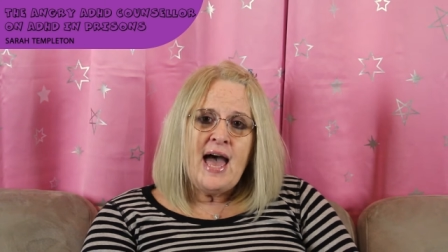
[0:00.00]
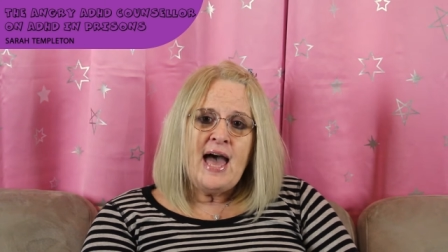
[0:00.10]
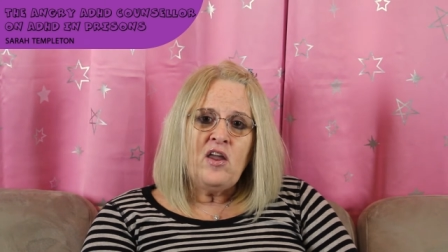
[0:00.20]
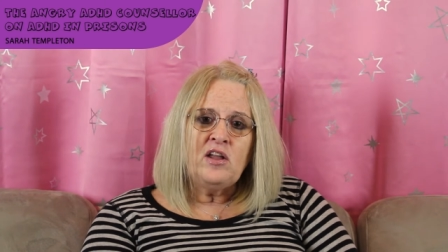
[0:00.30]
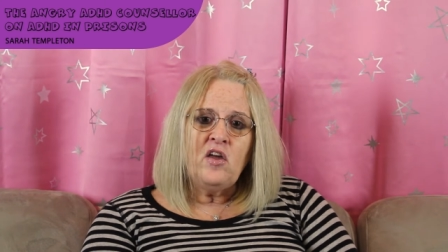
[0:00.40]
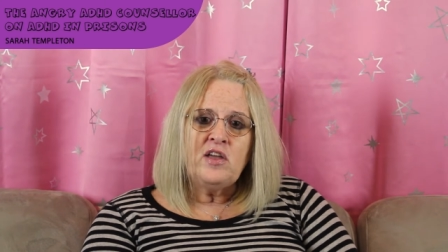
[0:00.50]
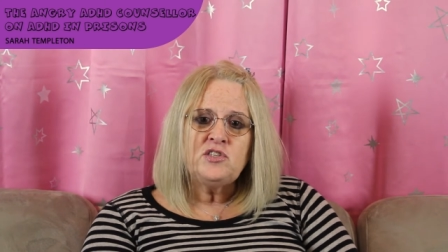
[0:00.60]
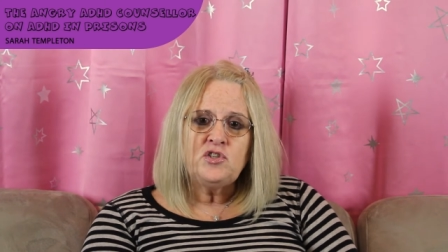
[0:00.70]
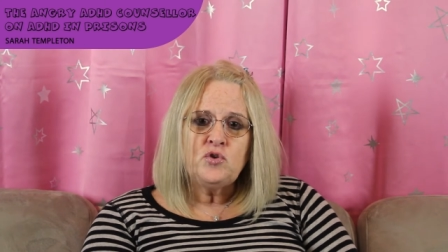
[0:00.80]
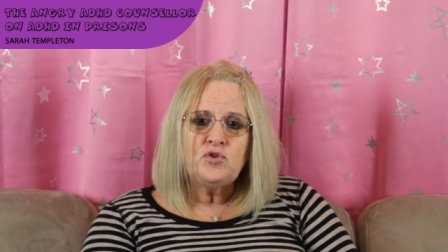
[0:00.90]
And I'd like
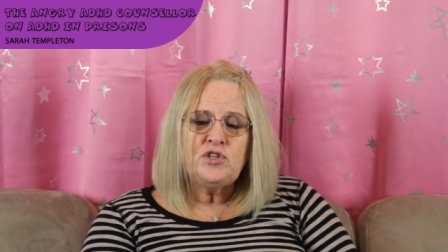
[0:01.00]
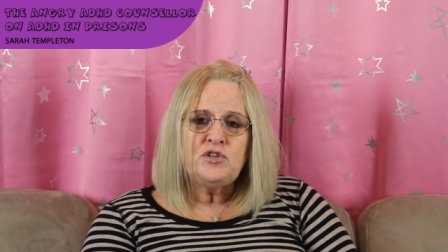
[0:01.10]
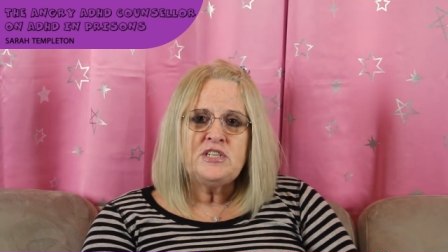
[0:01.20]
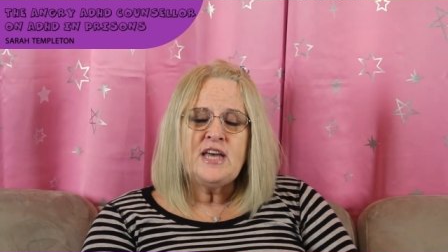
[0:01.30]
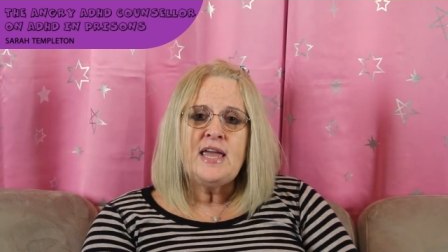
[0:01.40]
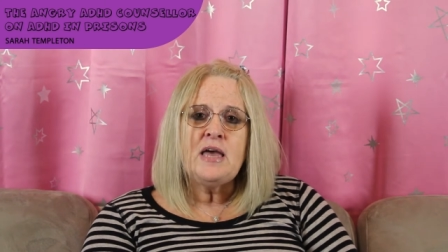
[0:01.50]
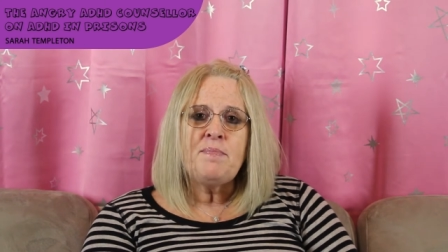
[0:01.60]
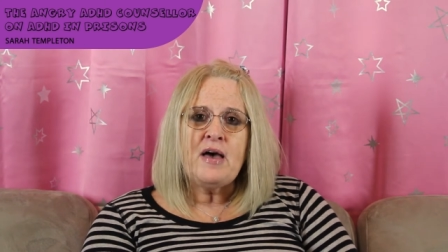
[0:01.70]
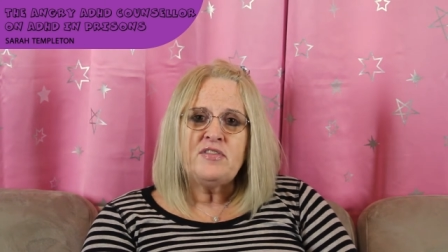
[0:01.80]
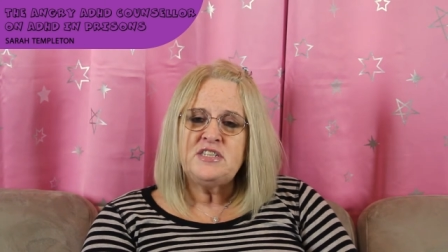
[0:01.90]
to talk to you today
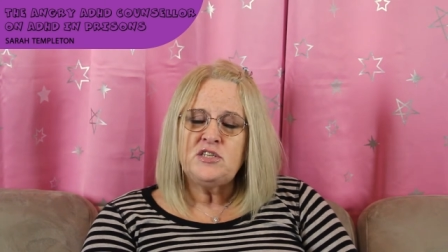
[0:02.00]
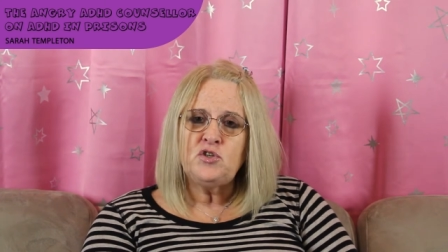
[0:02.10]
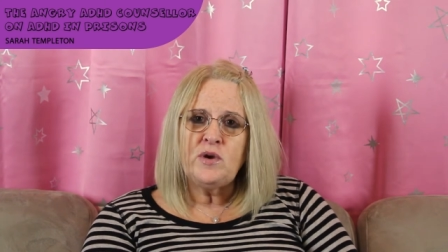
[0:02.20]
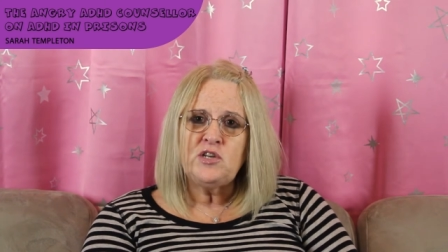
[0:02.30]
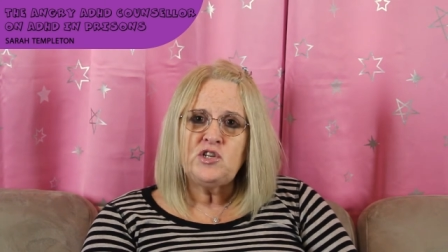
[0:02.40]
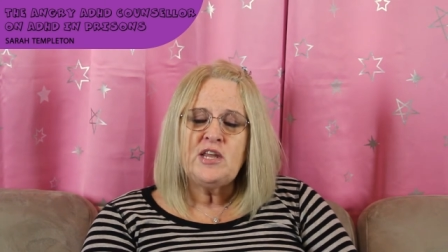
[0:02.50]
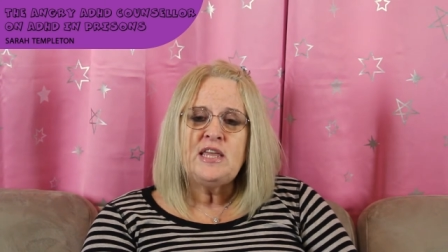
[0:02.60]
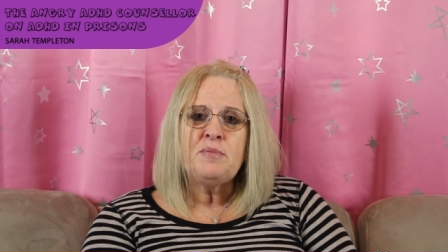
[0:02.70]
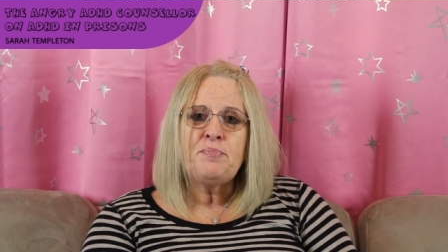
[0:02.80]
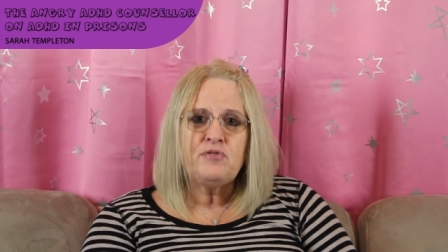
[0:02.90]
about the situation
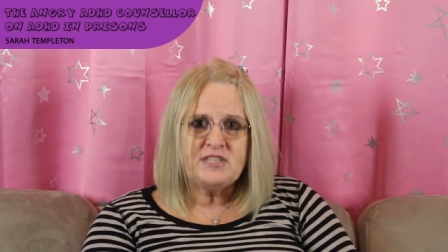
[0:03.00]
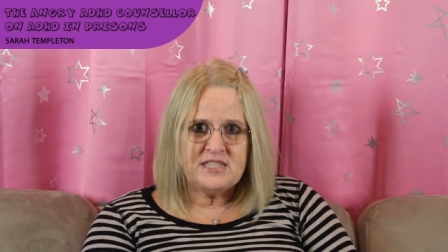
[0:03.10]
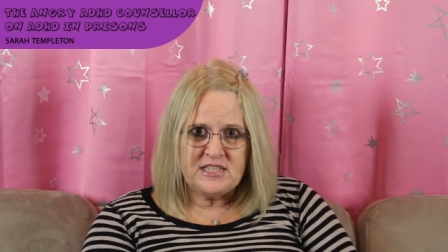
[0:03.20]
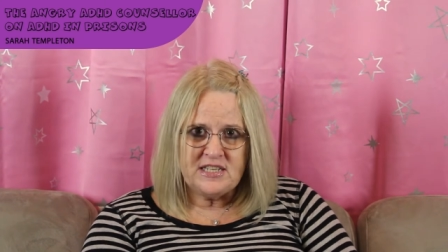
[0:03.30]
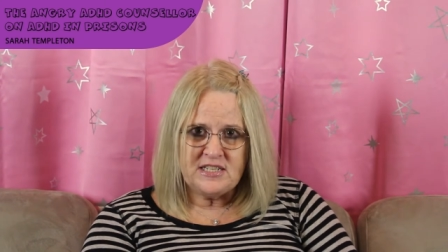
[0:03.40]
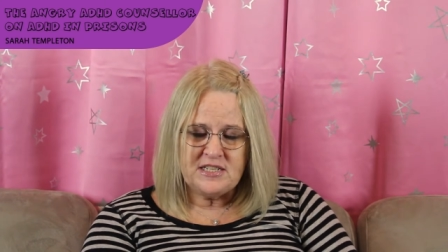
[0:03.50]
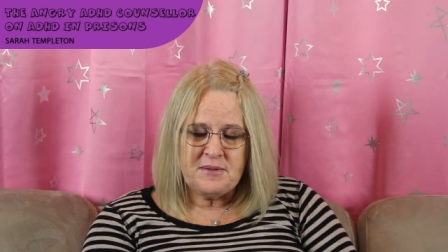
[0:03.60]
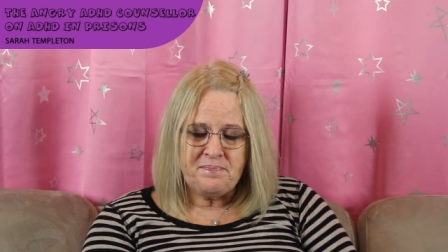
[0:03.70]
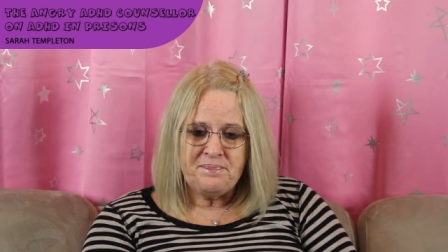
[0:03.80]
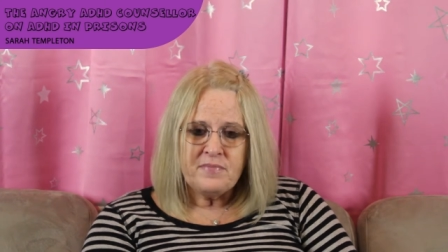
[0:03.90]
in the prison
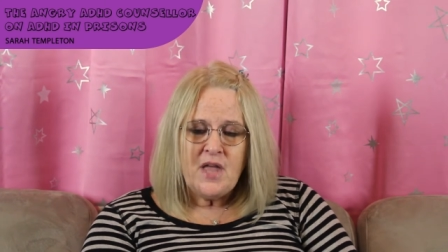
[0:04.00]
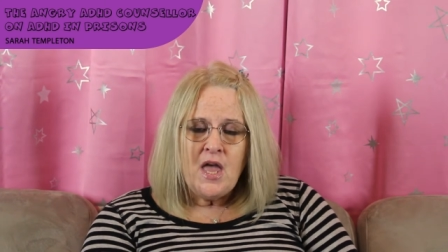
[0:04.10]
system.